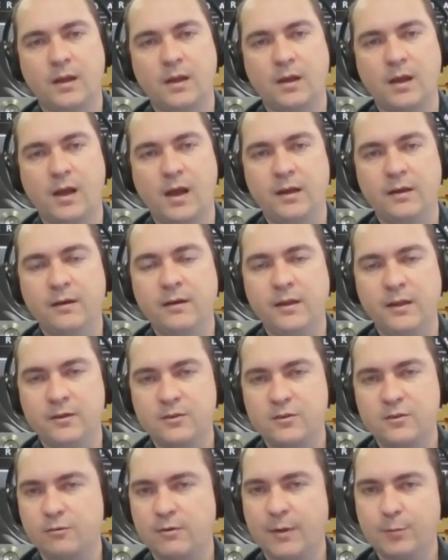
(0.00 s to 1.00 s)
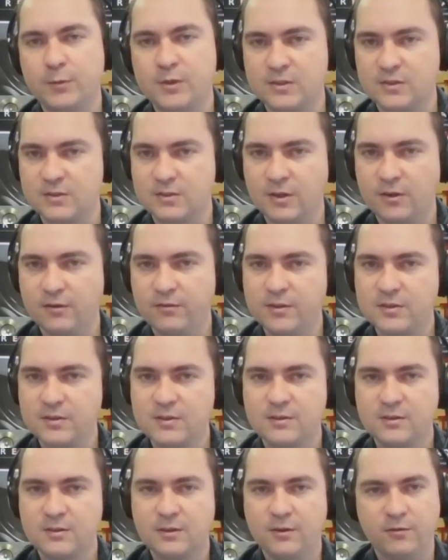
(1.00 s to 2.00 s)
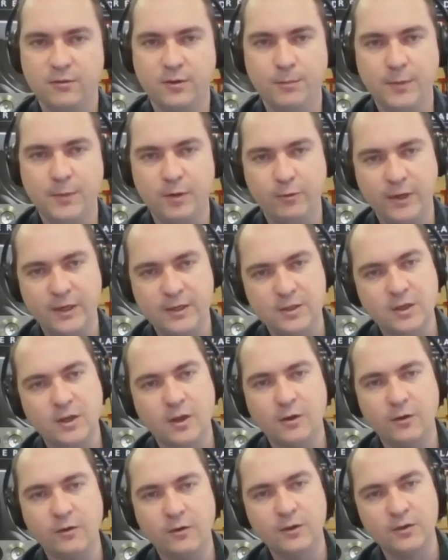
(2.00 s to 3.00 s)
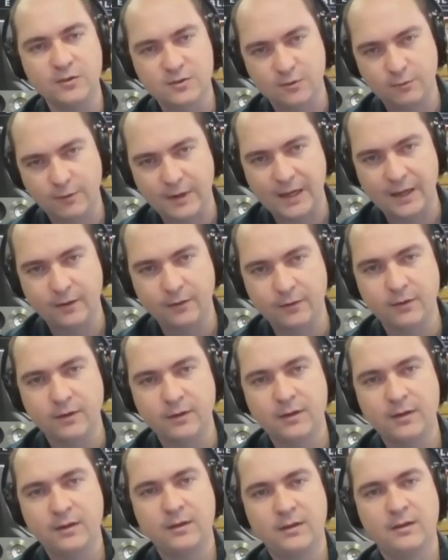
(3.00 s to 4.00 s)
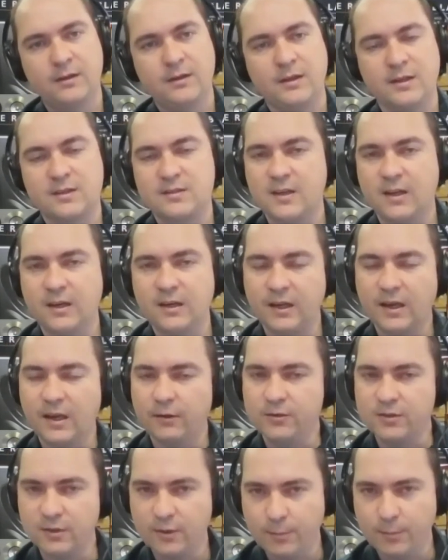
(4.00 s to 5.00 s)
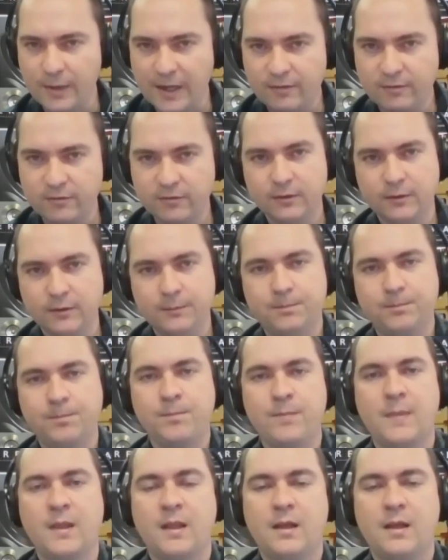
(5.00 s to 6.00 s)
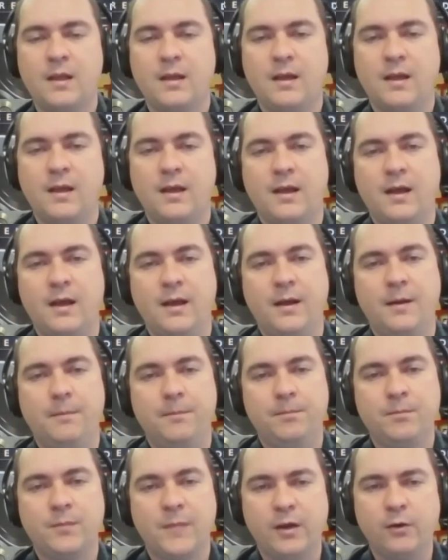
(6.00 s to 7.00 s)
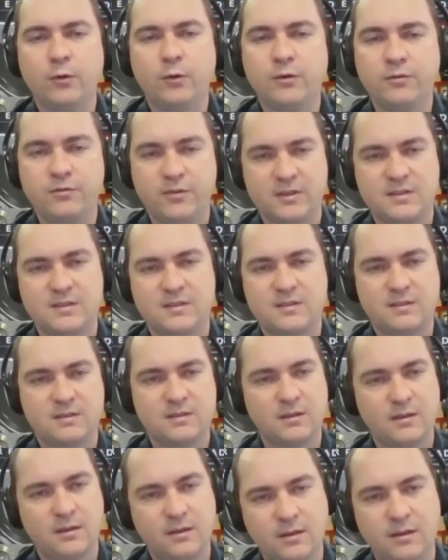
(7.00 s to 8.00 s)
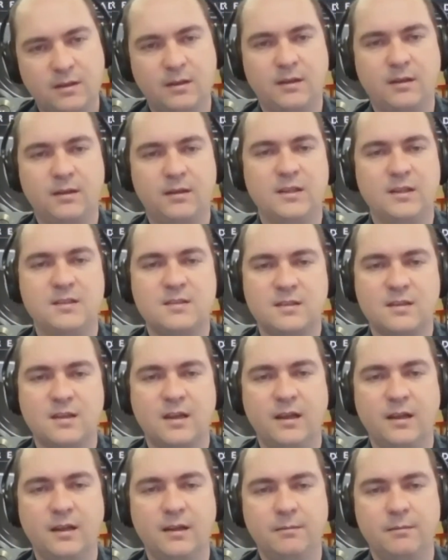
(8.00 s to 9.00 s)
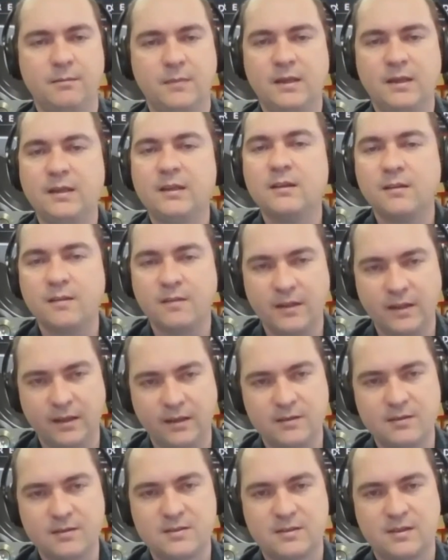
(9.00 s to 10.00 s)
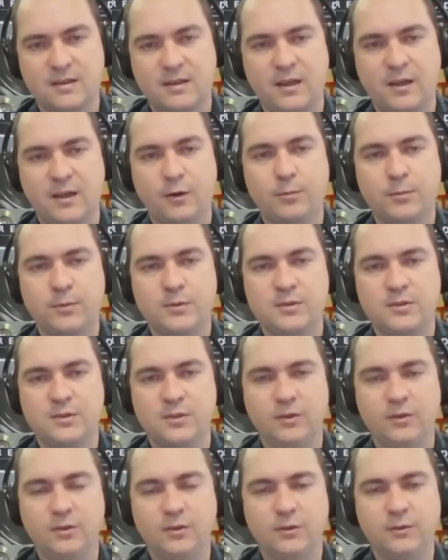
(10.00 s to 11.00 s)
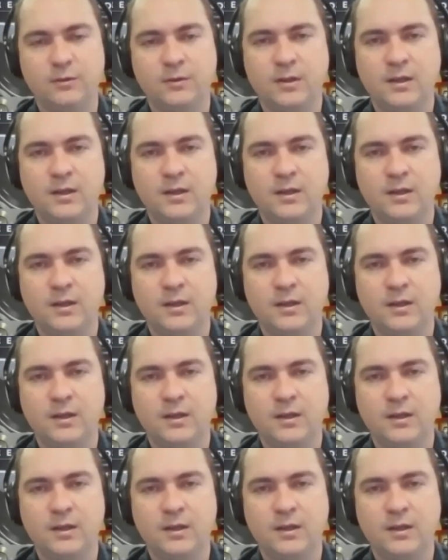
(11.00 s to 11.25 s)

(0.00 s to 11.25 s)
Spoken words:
uninterrupted surface of the mid-range cone and surround, extending out to the baffle. And all of these little things help to